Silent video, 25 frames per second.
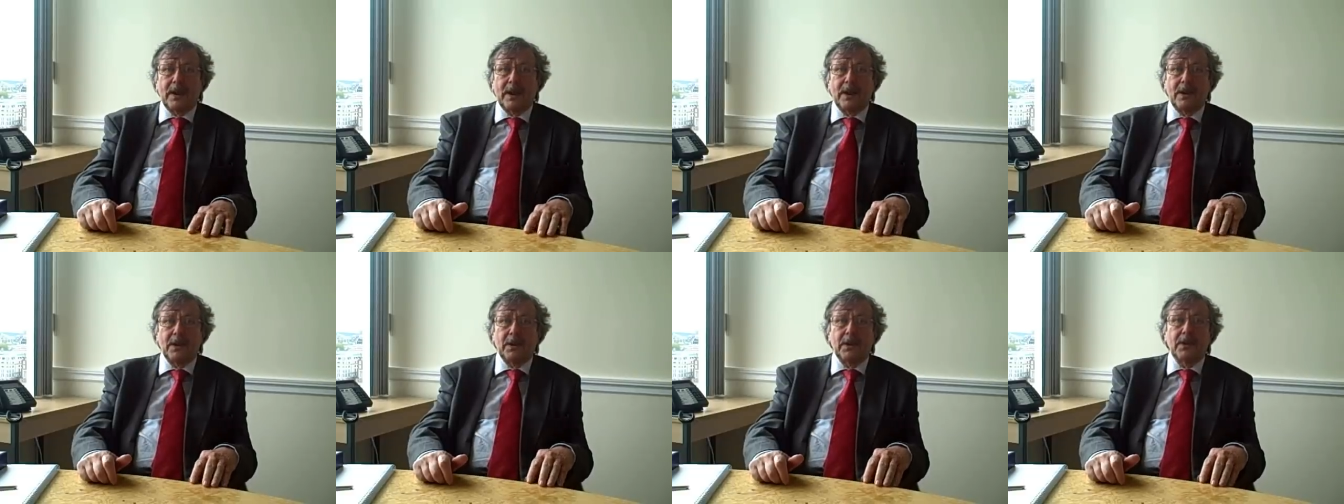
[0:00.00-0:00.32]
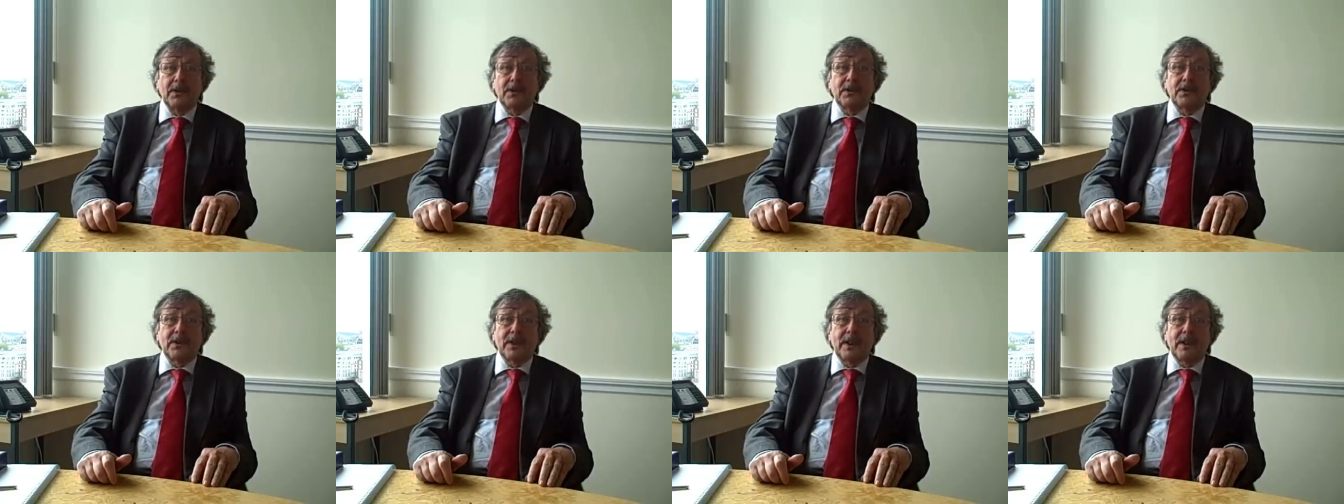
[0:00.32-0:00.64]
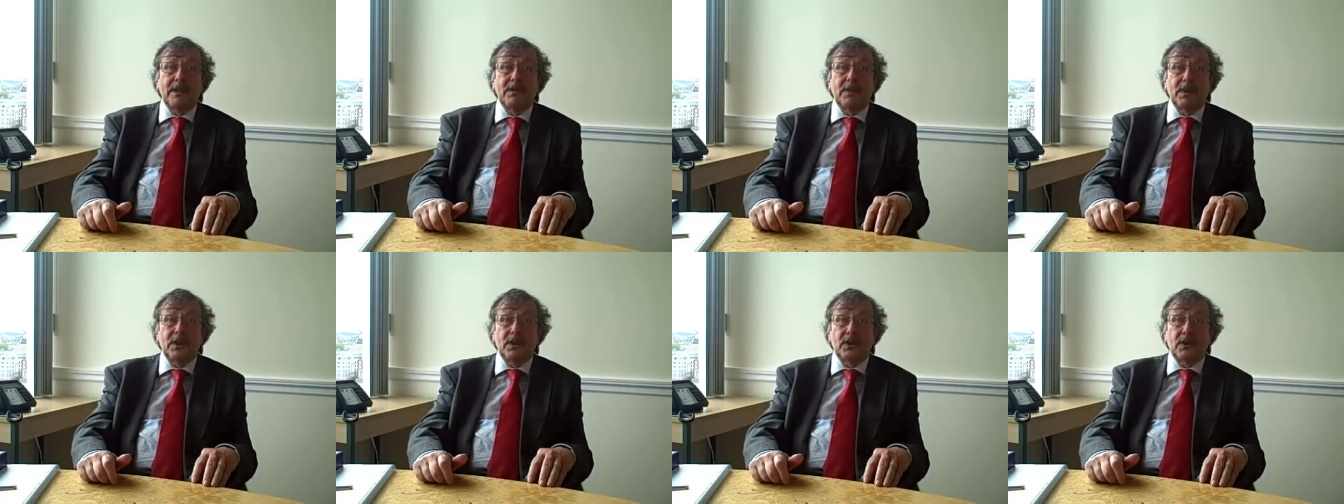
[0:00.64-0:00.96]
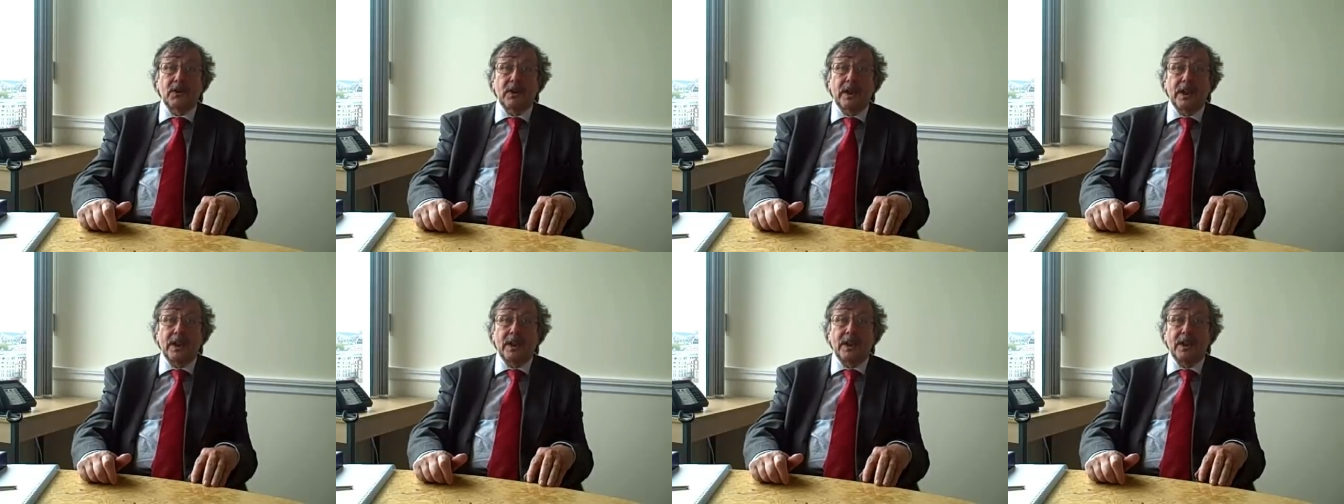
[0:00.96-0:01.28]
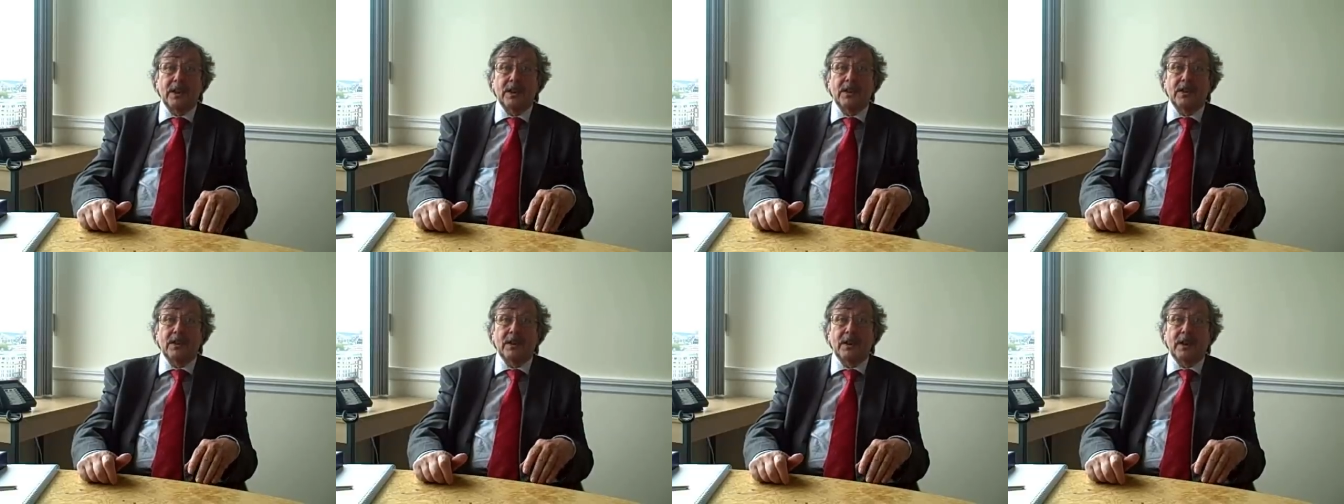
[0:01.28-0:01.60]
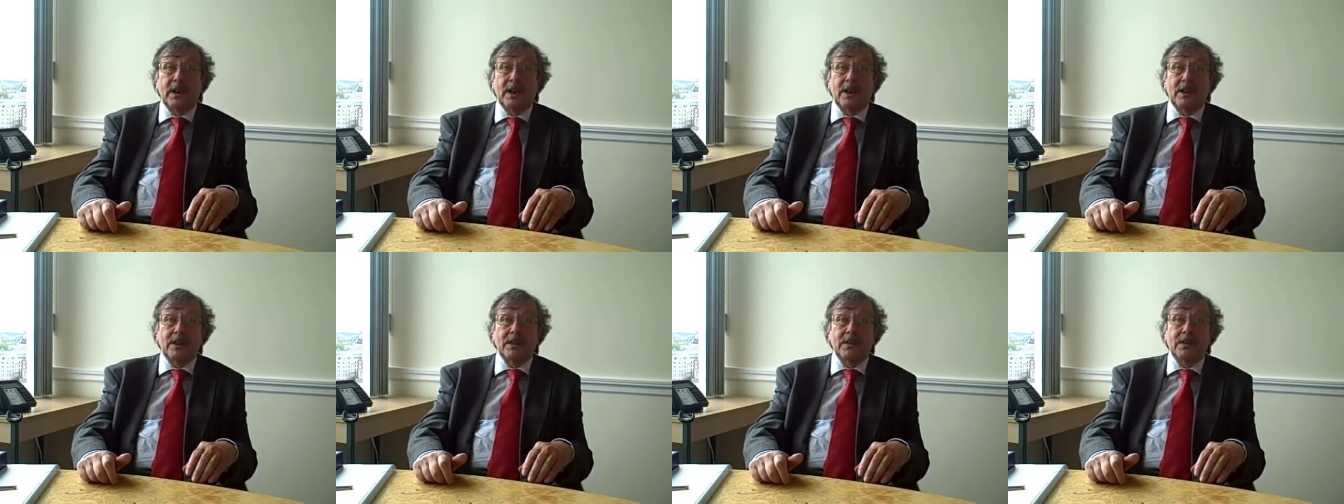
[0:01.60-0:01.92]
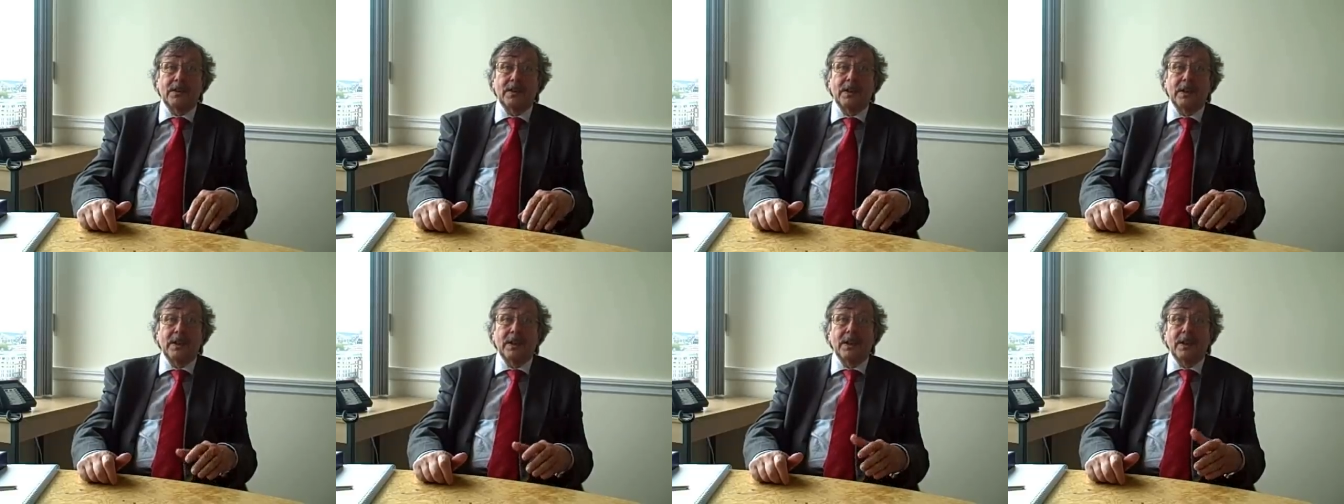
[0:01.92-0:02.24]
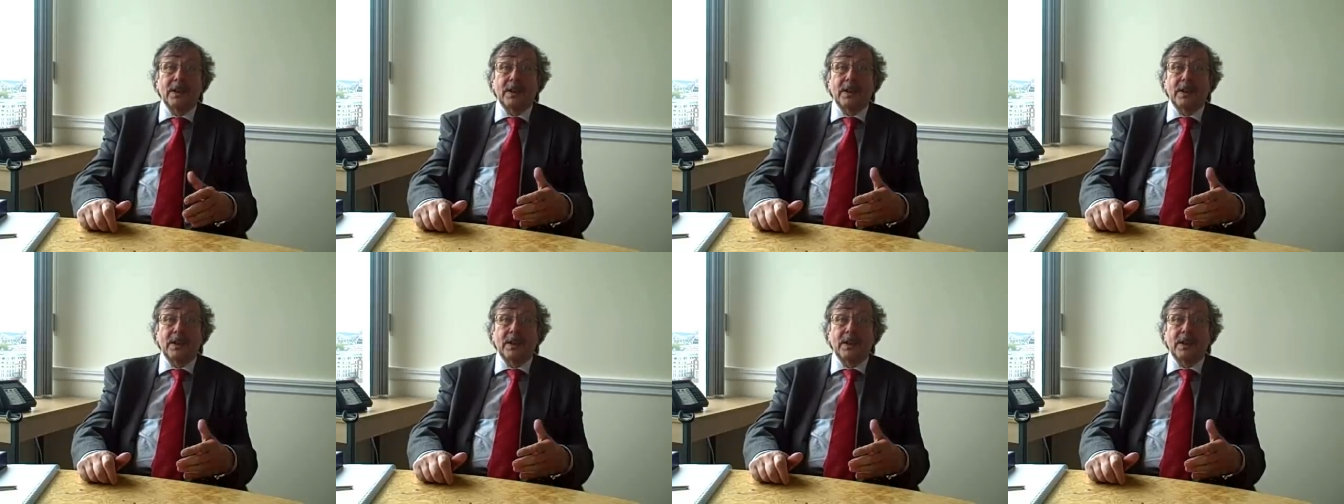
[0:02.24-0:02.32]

health and safety training and